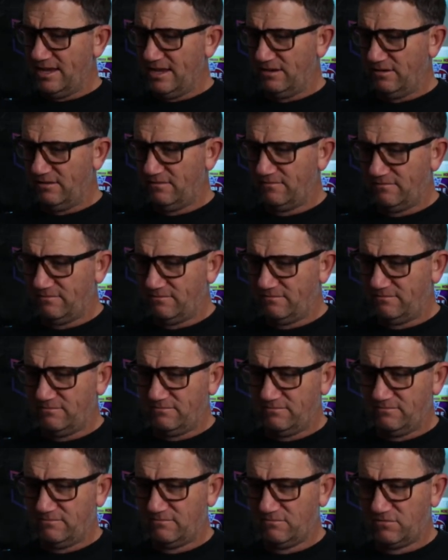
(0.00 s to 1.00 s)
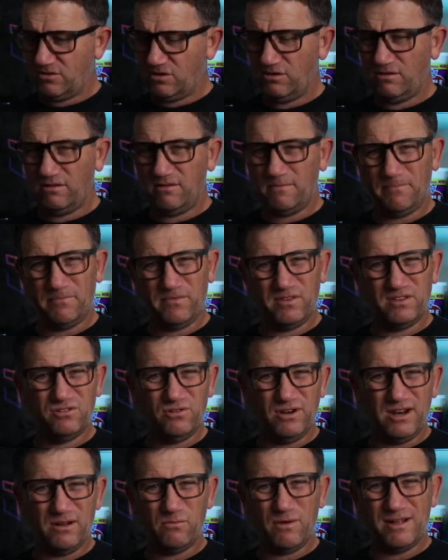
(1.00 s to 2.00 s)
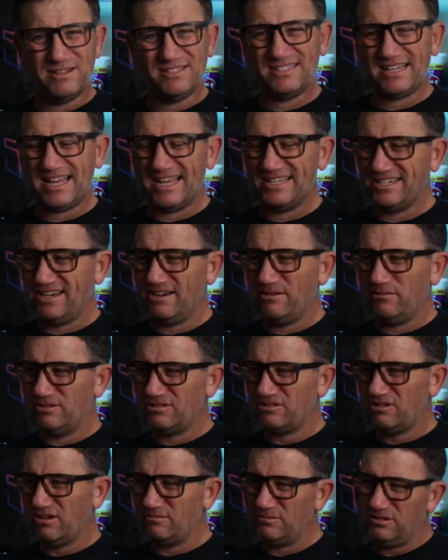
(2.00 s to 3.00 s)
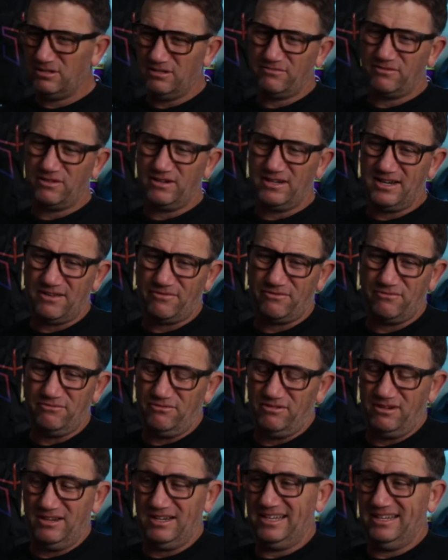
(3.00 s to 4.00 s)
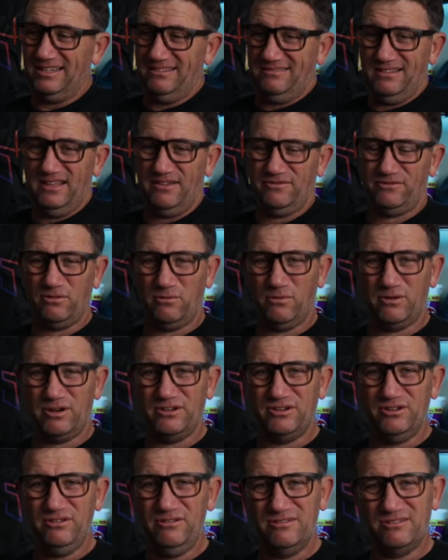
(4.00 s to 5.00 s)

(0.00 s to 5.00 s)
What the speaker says: I at one stage there was like, well, I've got nothing really left I want to do.